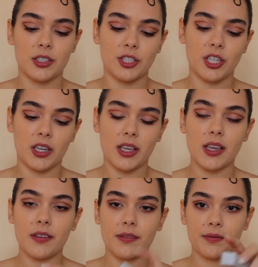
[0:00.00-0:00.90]

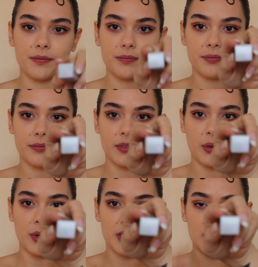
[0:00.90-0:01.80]
Chucky,
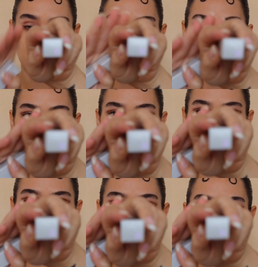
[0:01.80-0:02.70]
which is this
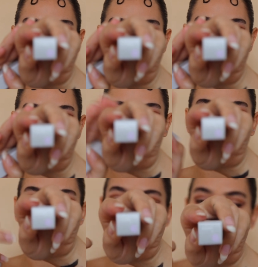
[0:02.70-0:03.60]
beautiful purple,
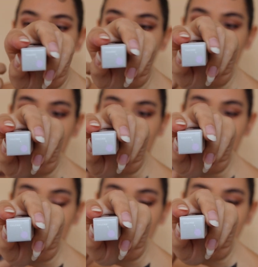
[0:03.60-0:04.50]
and then
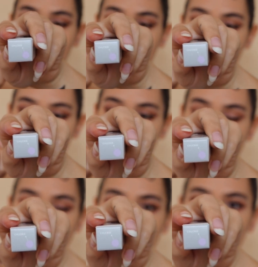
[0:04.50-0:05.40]
I also have the
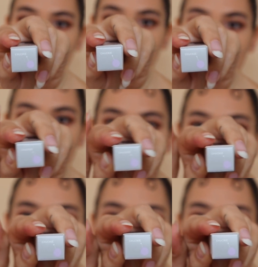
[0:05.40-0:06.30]
shade Roll
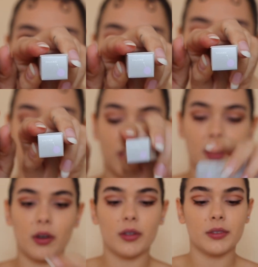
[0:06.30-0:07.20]
Up.
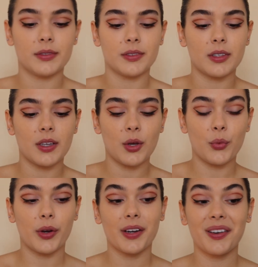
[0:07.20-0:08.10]
So
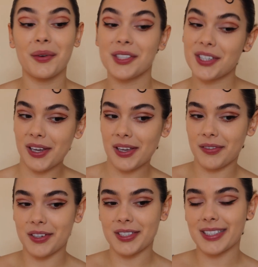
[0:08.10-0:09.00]
we're gonna go with Chucky
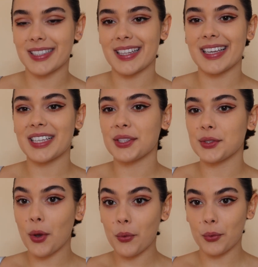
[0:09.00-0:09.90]
first because I think it's
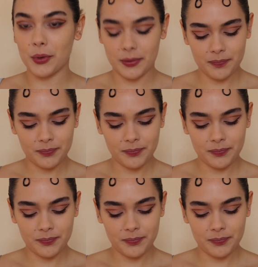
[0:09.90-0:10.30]
so cool.